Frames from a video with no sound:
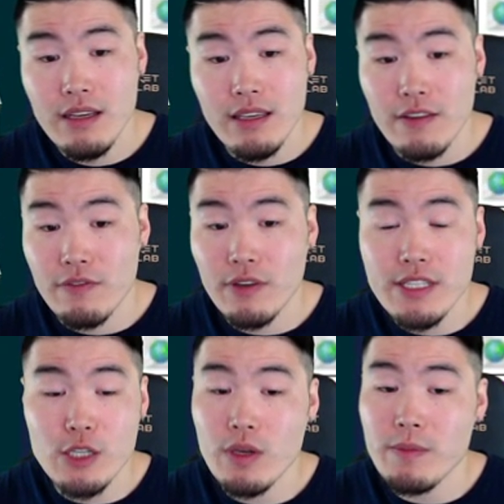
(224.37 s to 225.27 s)
The first
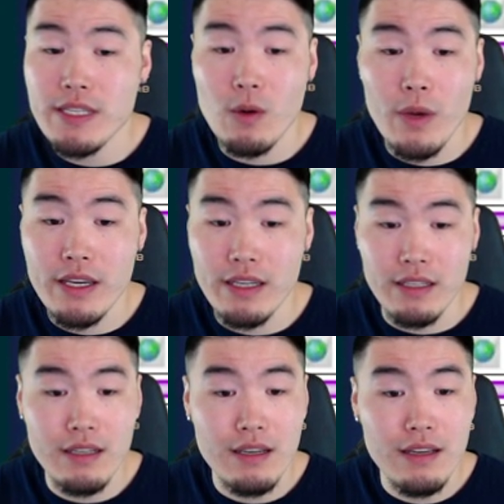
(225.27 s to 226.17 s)
Extreme Z
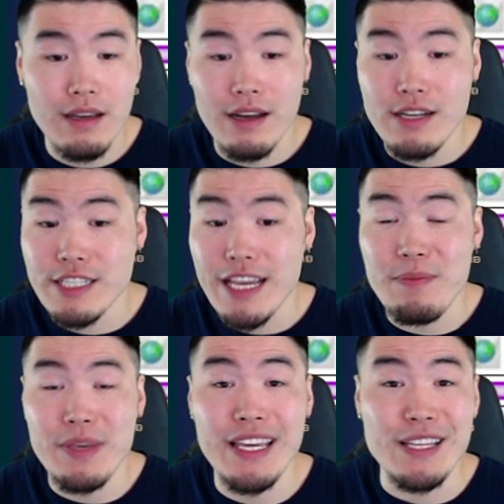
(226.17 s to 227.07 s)
Awakened on
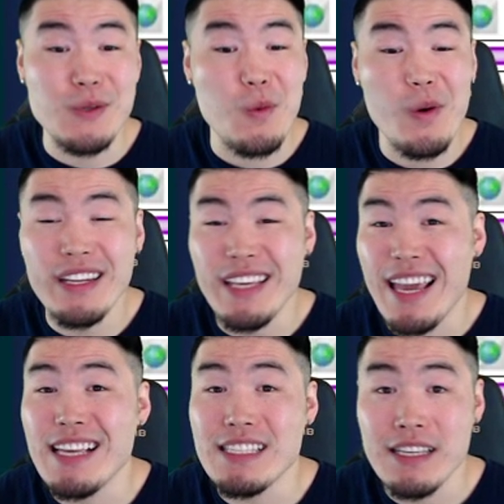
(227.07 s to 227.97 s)
JP in
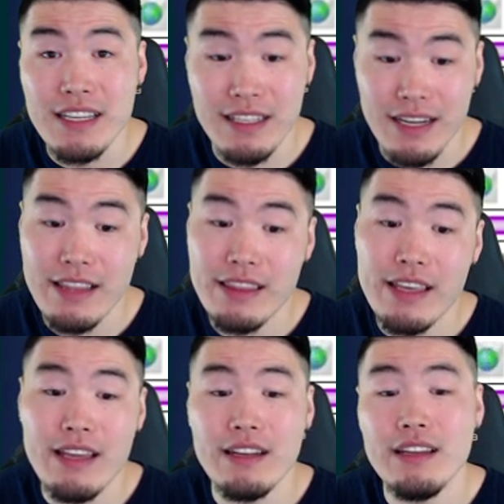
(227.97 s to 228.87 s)
2018 and
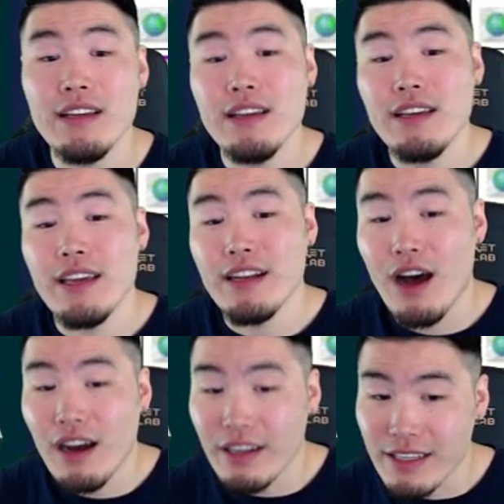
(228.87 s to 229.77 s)
then in
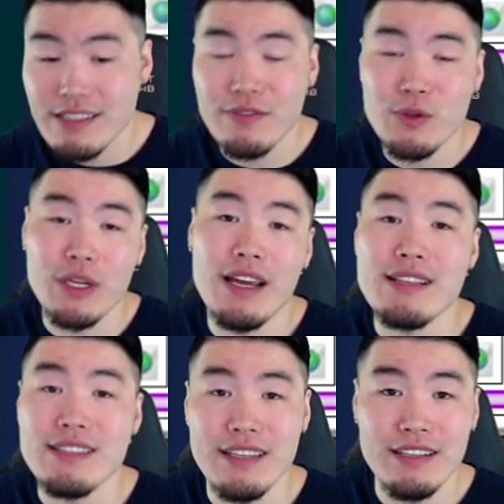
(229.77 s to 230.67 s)
August of
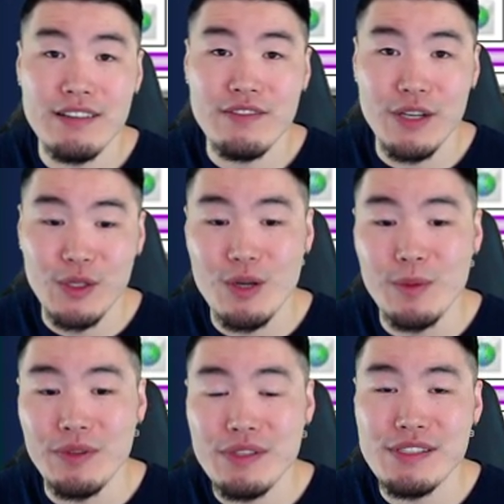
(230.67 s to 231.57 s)
2019 for
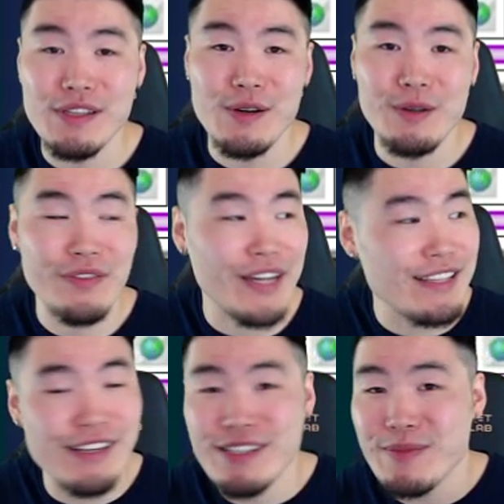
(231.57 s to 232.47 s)
Global. So if you
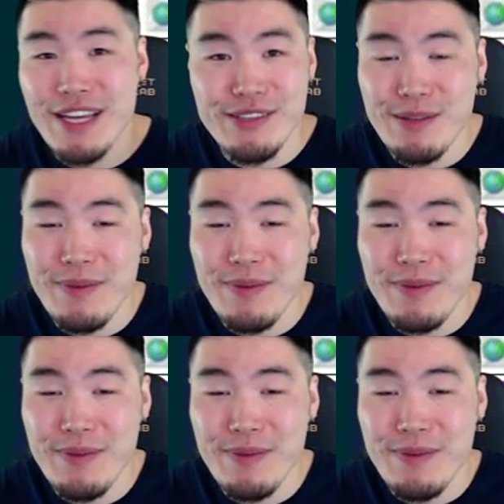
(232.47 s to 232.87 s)
guys hear some sounds in the